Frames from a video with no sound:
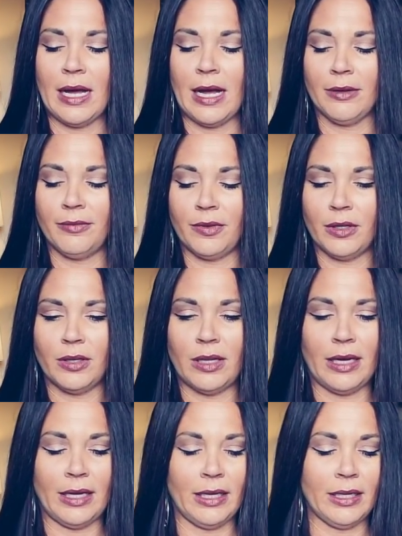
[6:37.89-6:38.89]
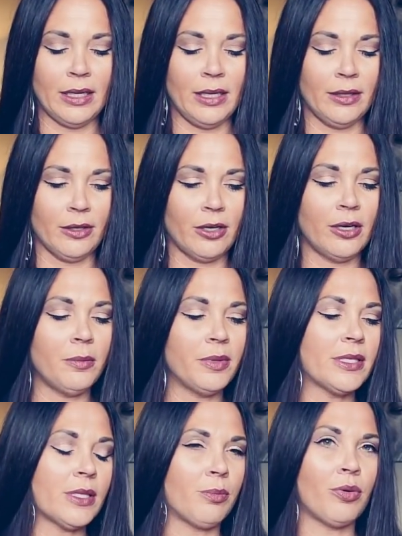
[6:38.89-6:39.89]
i feel like they're going to
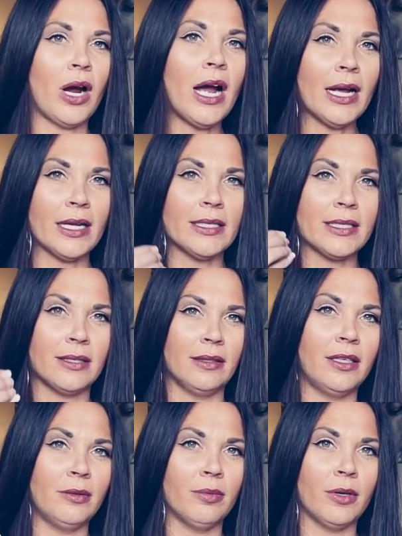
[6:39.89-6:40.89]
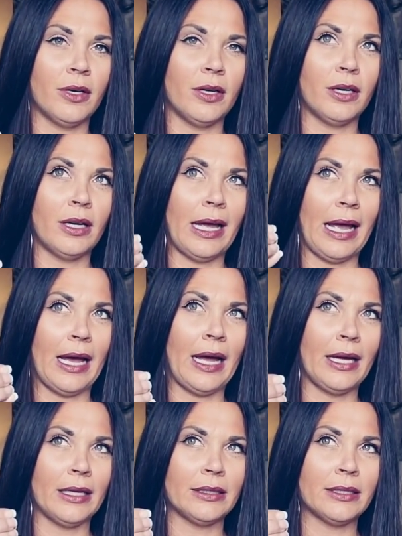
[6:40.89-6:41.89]
be surprised, Libra,
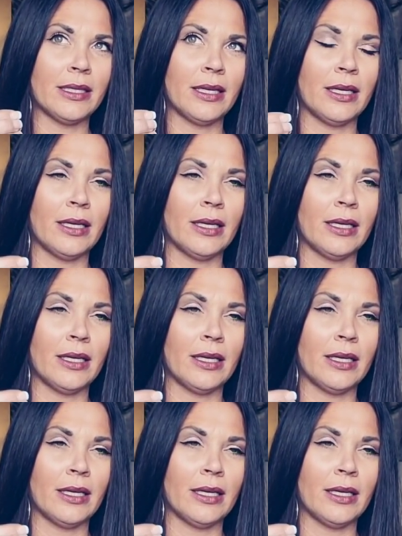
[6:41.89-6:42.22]
at